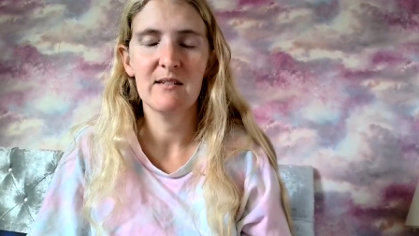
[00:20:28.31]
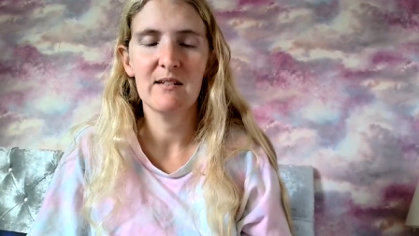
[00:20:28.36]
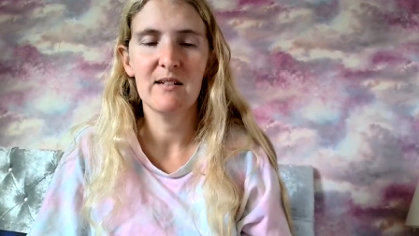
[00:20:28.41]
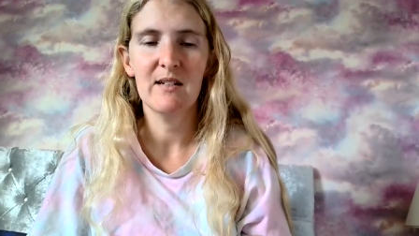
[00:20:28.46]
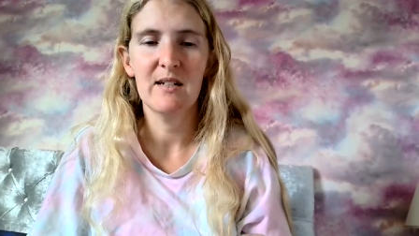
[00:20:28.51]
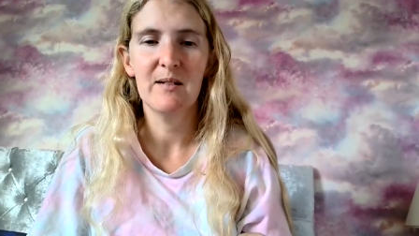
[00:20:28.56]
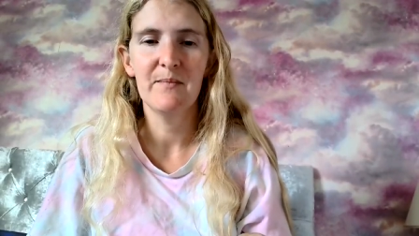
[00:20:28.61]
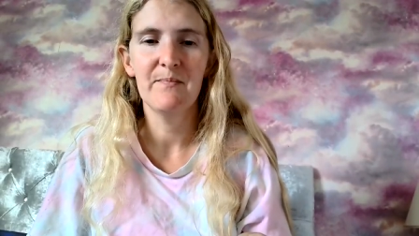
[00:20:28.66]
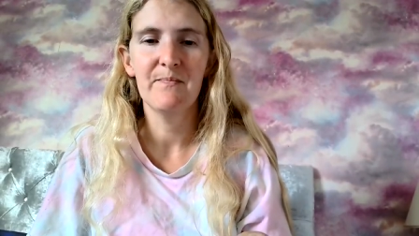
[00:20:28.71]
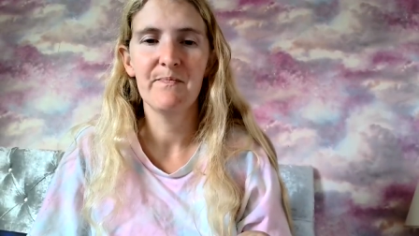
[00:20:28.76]

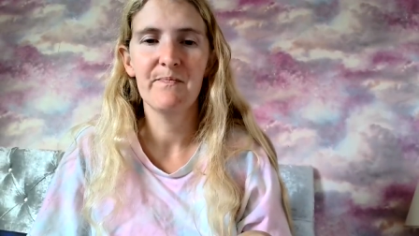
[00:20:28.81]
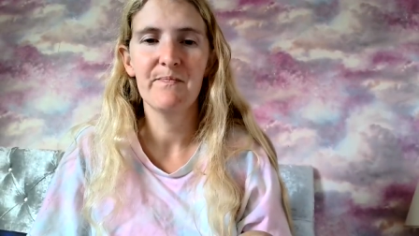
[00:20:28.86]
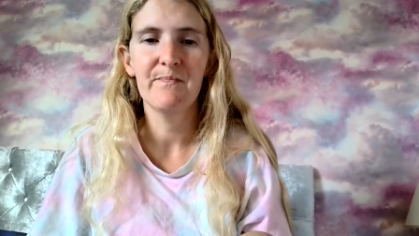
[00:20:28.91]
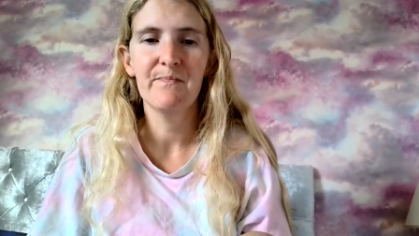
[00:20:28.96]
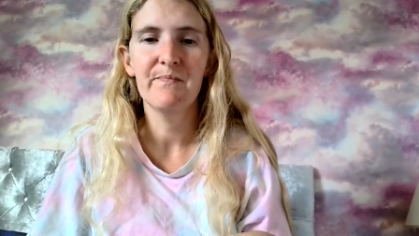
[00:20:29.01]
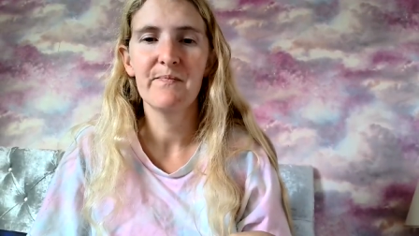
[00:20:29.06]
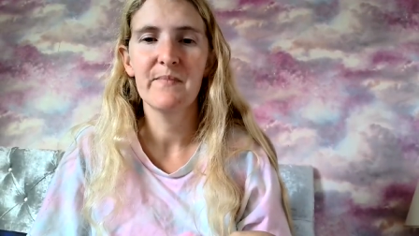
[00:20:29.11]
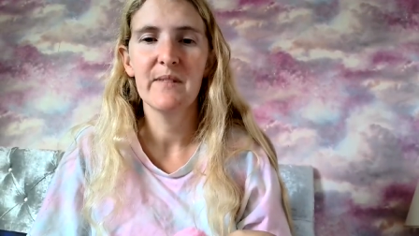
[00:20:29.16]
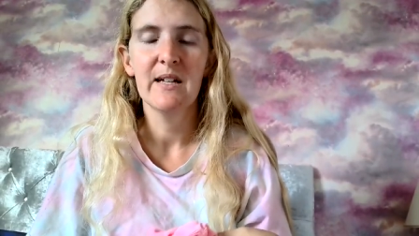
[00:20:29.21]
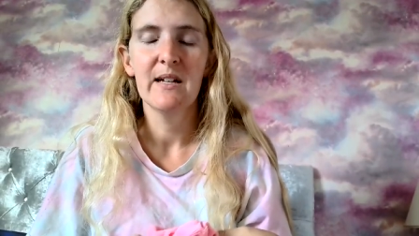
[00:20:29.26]
Um,
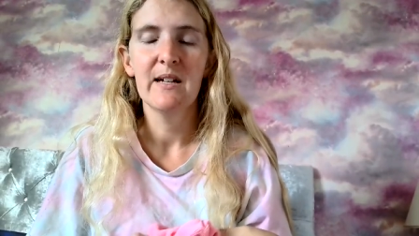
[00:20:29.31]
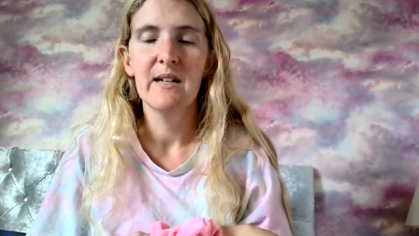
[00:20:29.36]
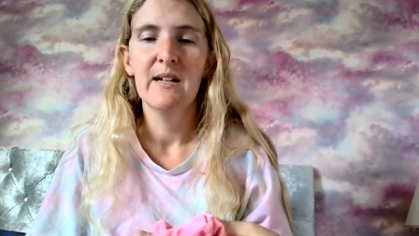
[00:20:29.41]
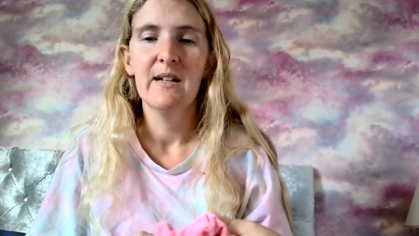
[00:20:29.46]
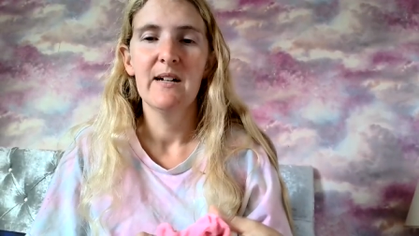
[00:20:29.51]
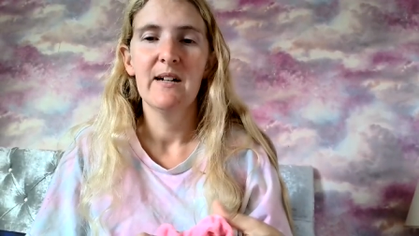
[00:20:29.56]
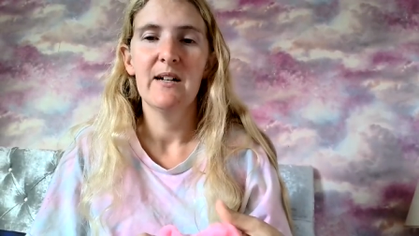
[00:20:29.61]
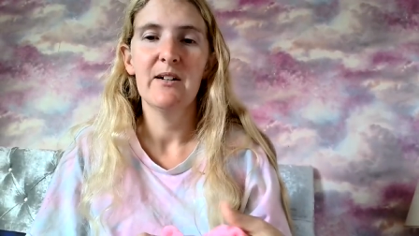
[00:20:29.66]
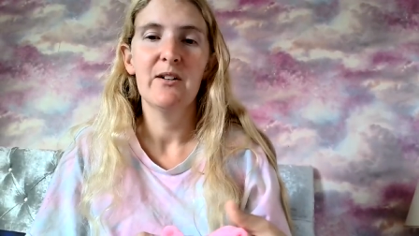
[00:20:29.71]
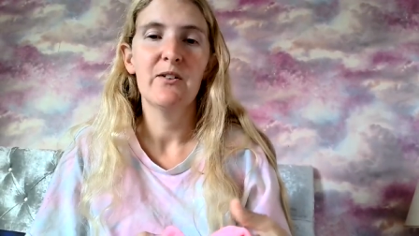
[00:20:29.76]

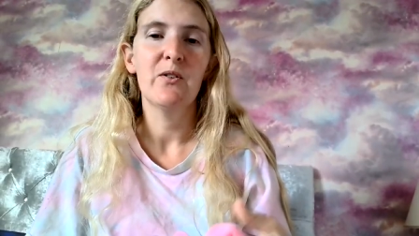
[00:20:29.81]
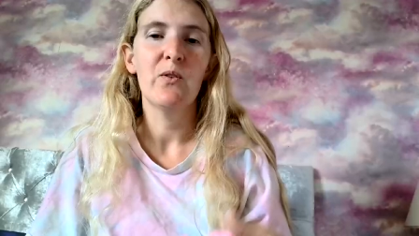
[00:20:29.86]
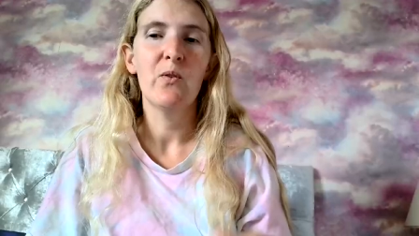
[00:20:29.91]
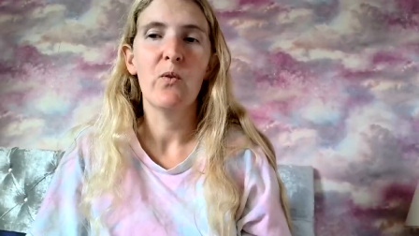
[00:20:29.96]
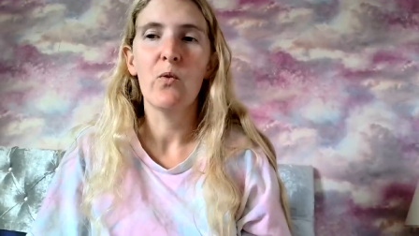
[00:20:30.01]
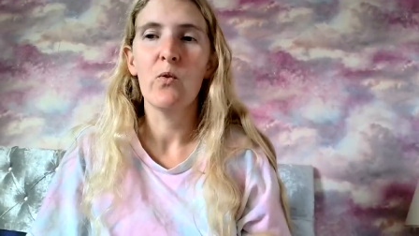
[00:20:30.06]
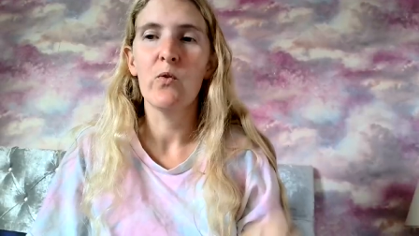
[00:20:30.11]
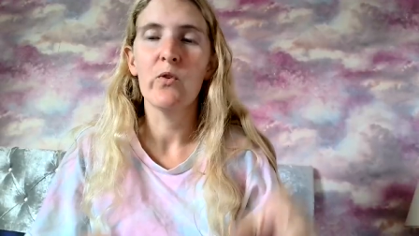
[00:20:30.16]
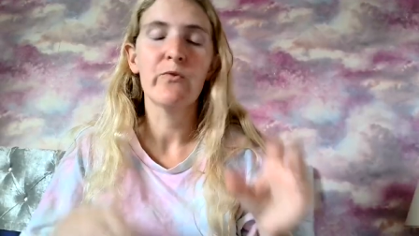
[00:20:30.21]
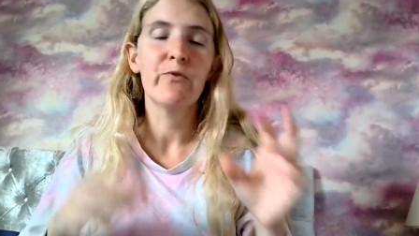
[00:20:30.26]
I don't know,
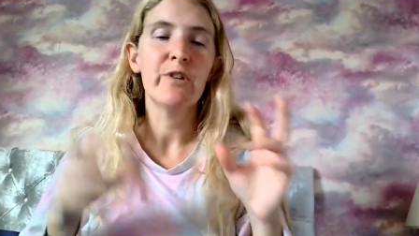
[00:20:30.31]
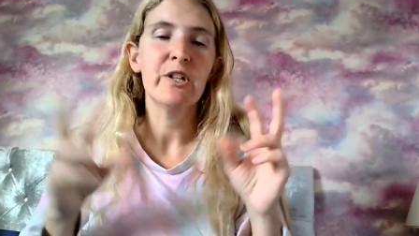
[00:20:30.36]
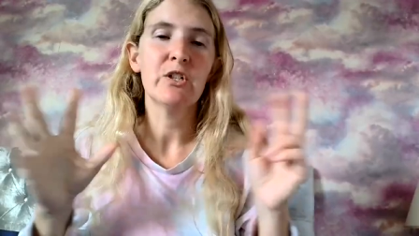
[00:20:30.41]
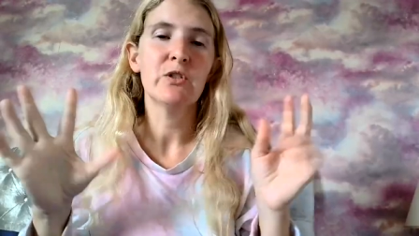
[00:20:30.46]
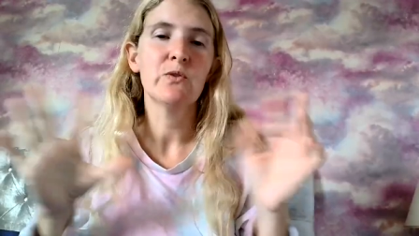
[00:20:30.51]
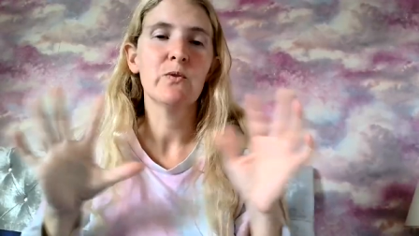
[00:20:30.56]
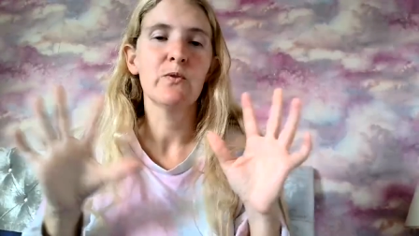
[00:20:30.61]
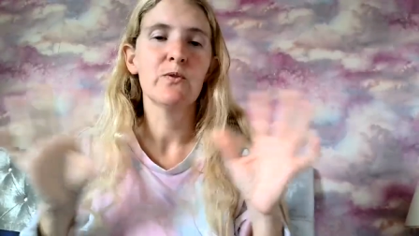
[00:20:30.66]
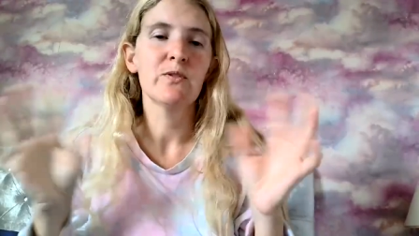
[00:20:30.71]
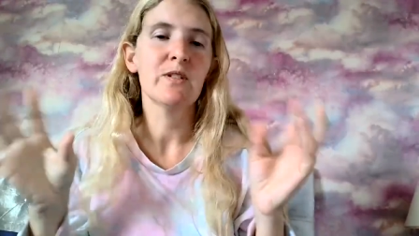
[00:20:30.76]
all the
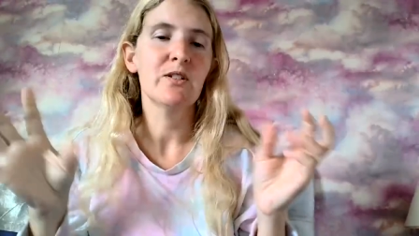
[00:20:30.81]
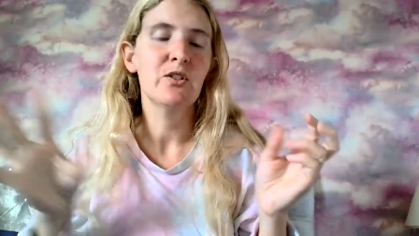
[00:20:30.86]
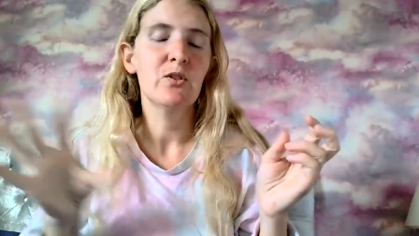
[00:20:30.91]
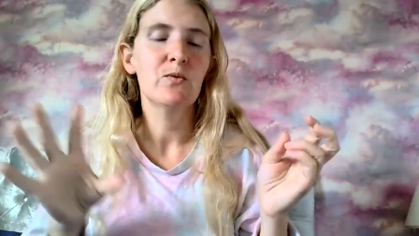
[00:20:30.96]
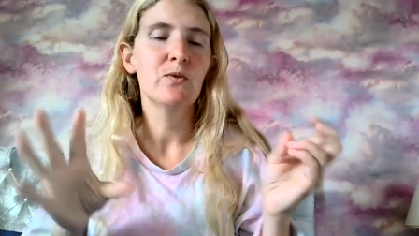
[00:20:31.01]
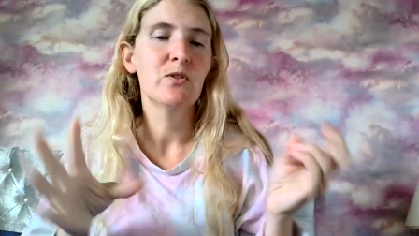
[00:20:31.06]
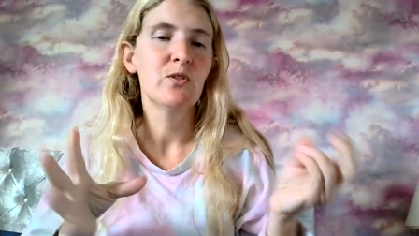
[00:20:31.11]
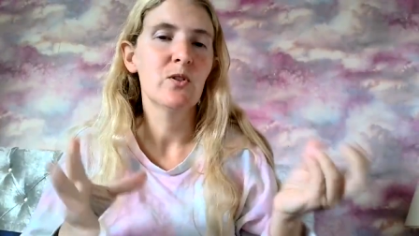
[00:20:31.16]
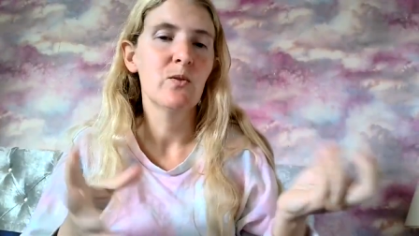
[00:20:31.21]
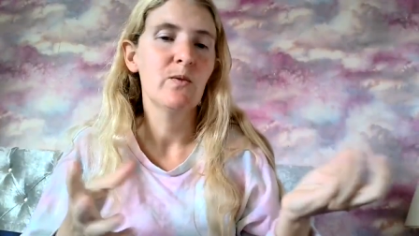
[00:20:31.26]
rituals that
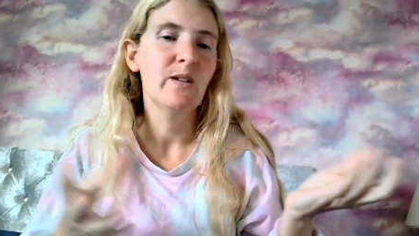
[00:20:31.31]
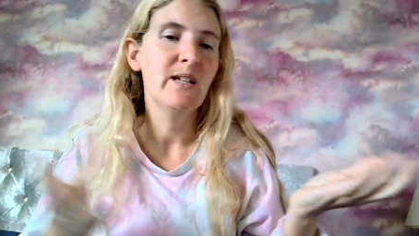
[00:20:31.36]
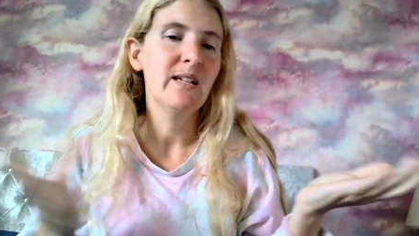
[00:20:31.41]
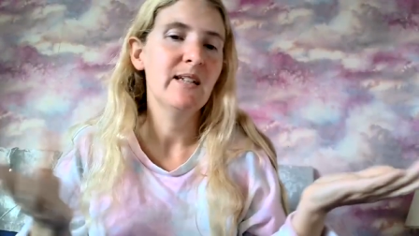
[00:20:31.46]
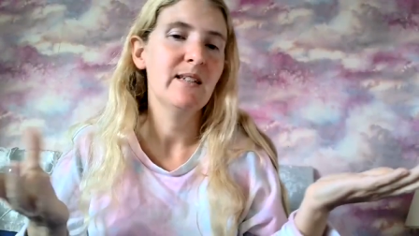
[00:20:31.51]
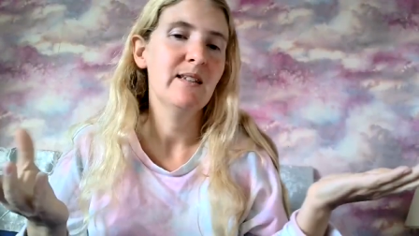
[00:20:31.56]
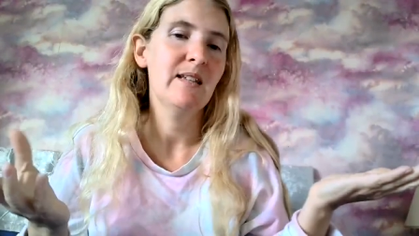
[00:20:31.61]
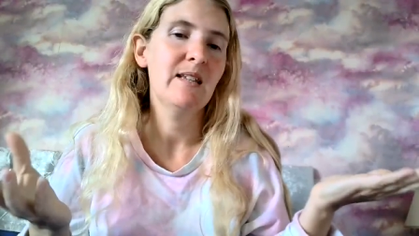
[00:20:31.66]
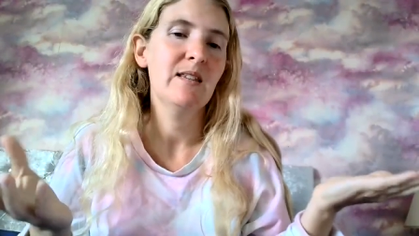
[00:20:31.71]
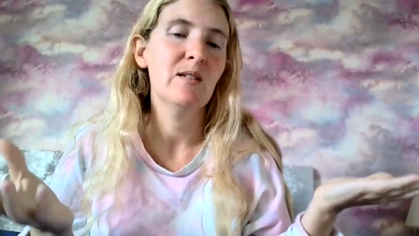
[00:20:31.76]
you were doing
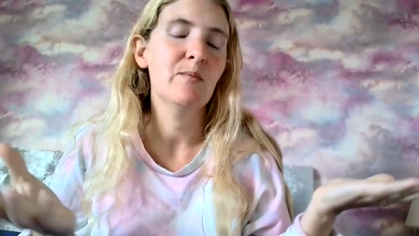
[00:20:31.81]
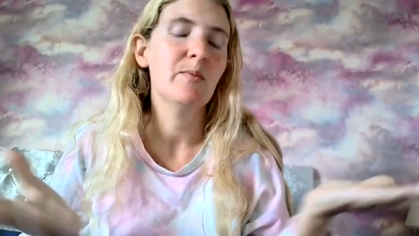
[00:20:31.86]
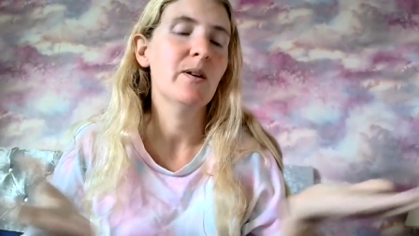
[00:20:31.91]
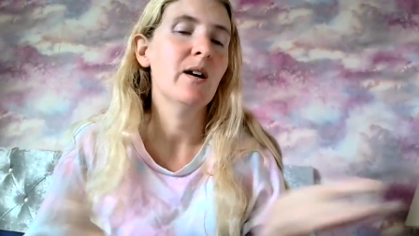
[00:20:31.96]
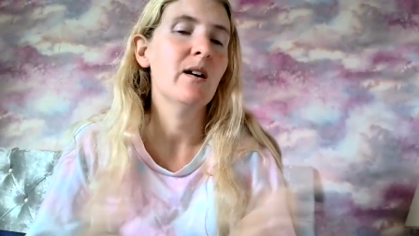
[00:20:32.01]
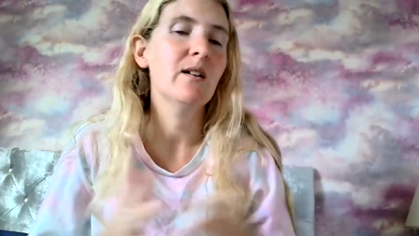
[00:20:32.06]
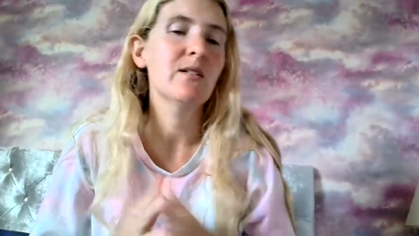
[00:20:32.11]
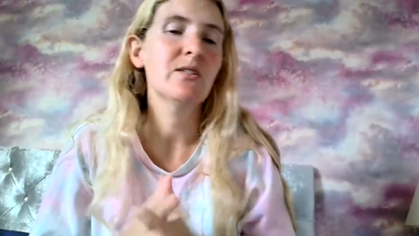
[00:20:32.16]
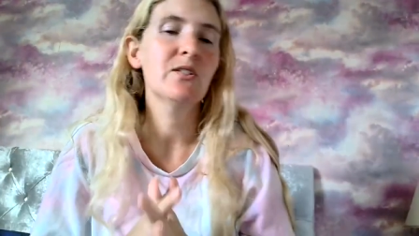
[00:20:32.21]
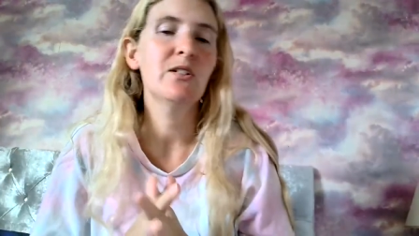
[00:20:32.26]
in, in the
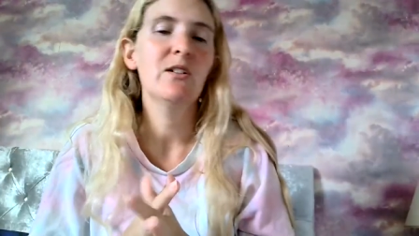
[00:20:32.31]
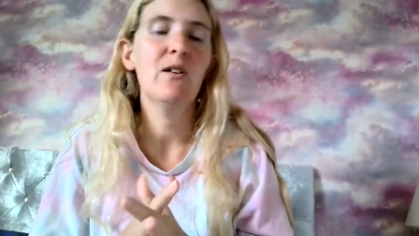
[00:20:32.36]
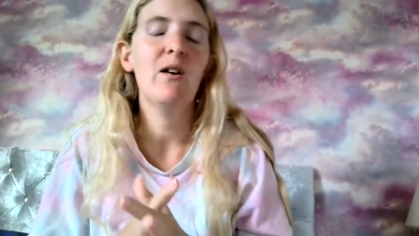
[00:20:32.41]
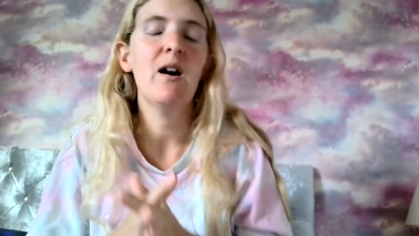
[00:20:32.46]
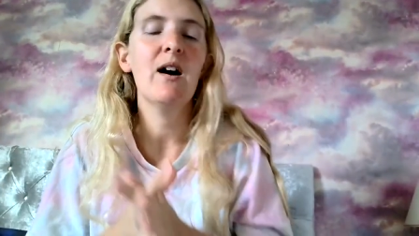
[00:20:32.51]
past. You know,